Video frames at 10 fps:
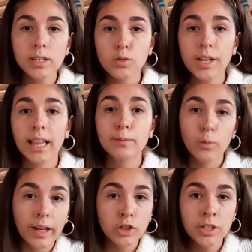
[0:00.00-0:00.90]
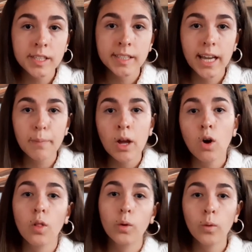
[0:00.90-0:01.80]
to the elaboration step,
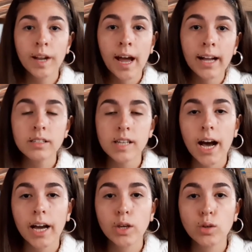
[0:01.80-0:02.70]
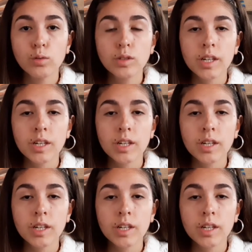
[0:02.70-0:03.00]
on the one hand, I used